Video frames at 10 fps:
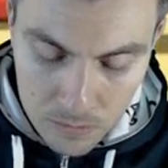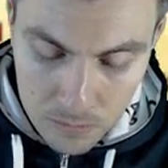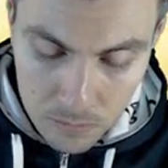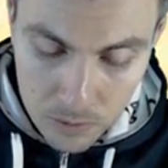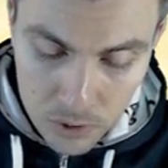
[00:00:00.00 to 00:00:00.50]

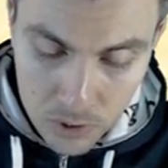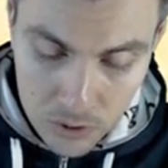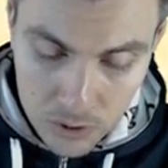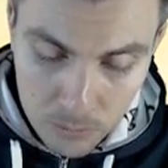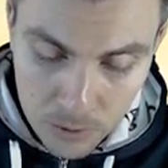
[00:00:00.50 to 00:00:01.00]
which could
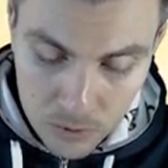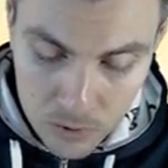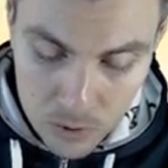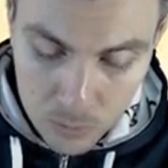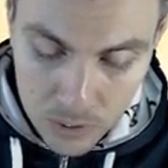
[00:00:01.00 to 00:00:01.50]
come onto
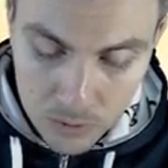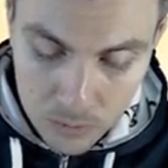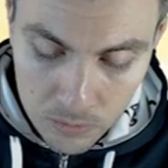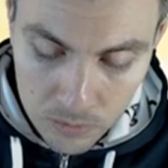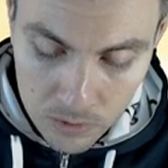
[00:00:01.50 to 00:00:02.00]
Suicune,
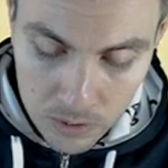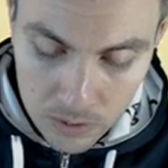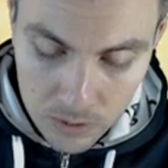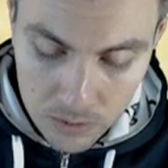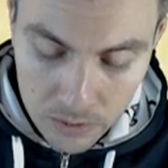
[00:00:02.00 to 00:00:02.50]

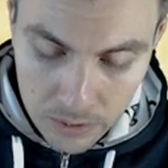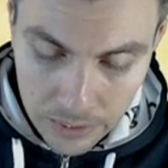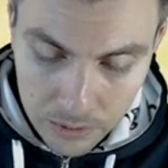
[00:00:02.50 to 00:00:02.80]
like